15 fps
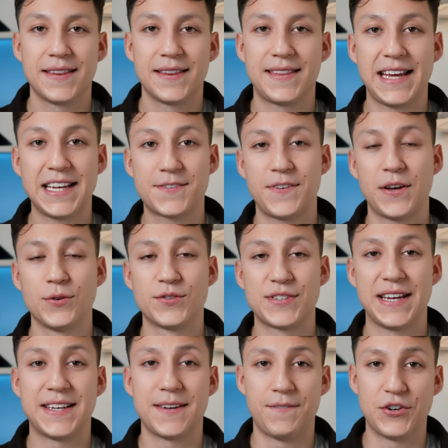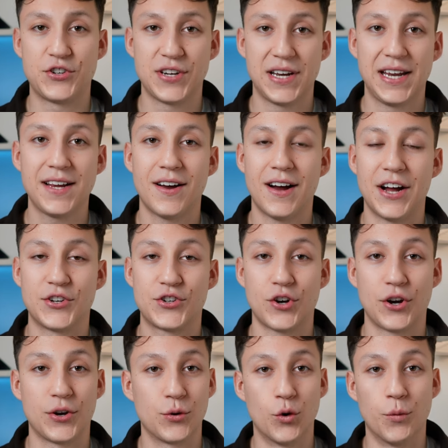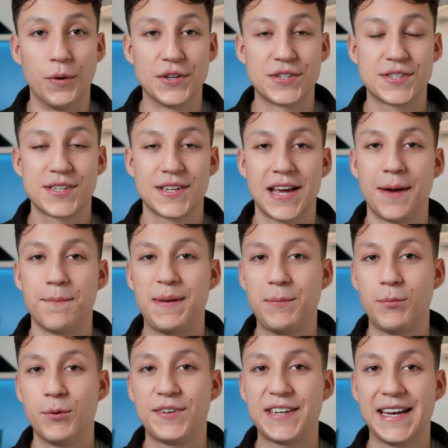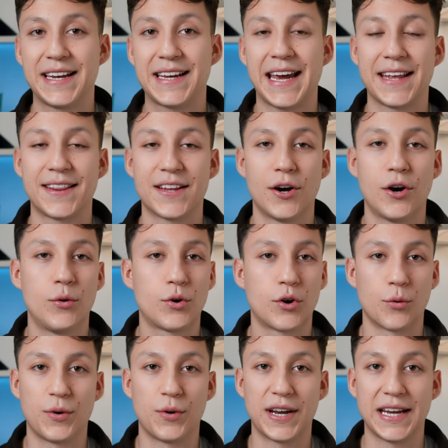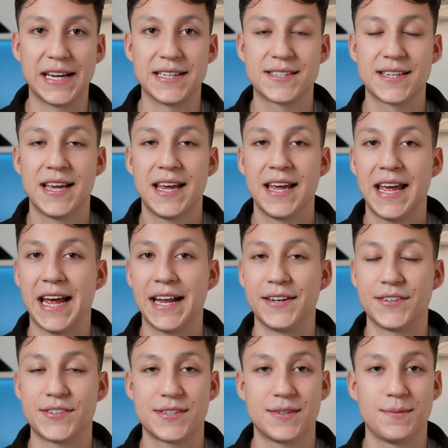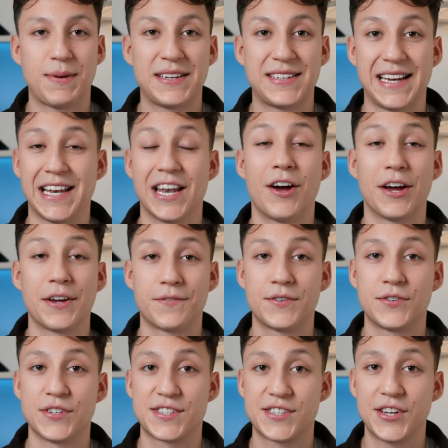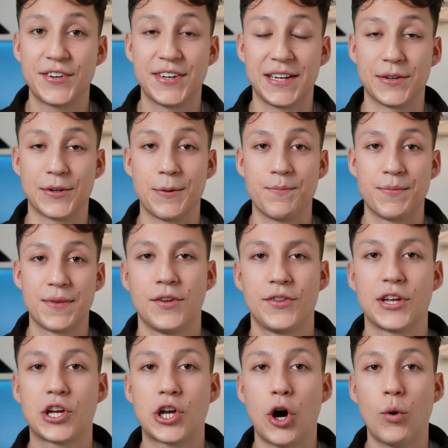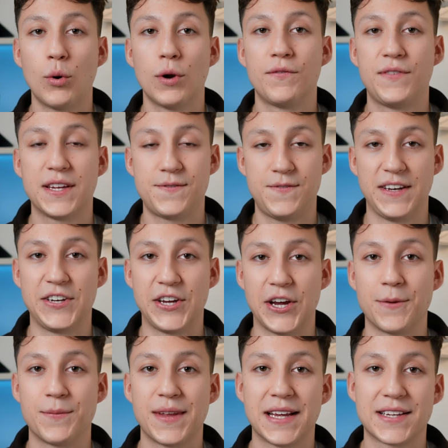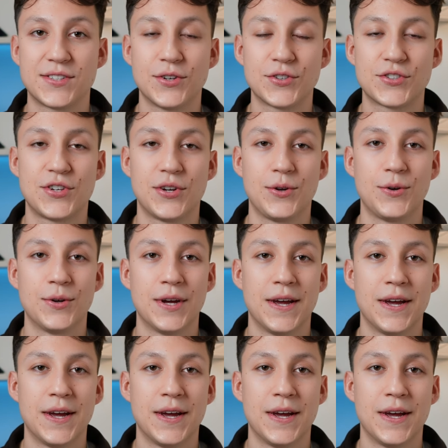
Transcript: These fields individually are ginormous, and people dedicate their whole careers and basically life to studying them. The goal of this video is not to,